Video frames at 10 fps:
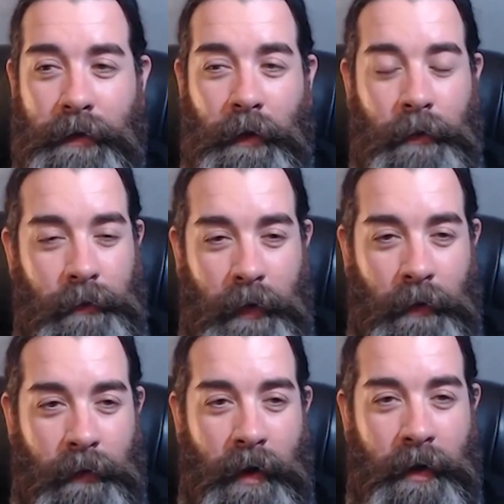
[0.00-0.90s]
So they
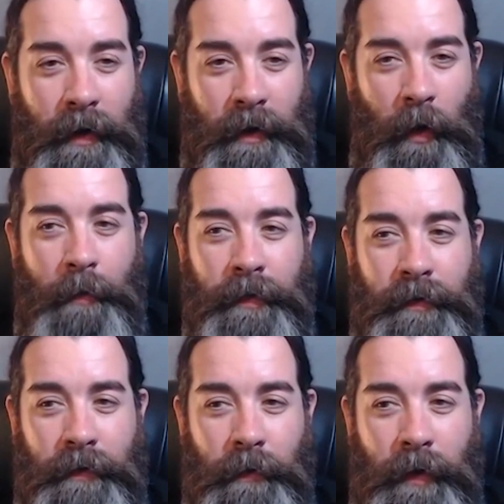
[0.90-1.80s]
were very open
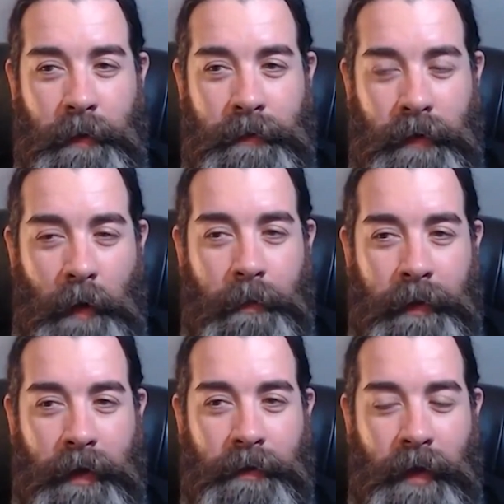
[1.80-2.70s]
to helping
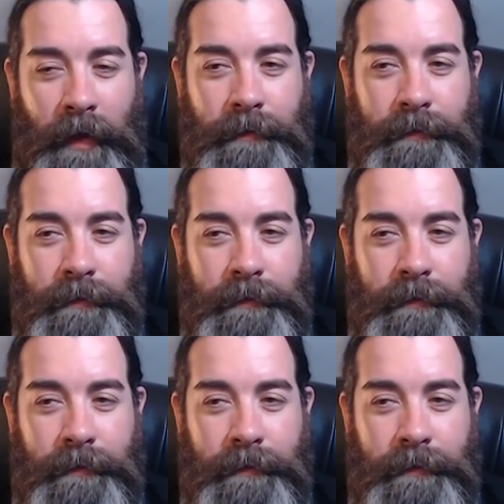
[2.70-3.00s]
me get that.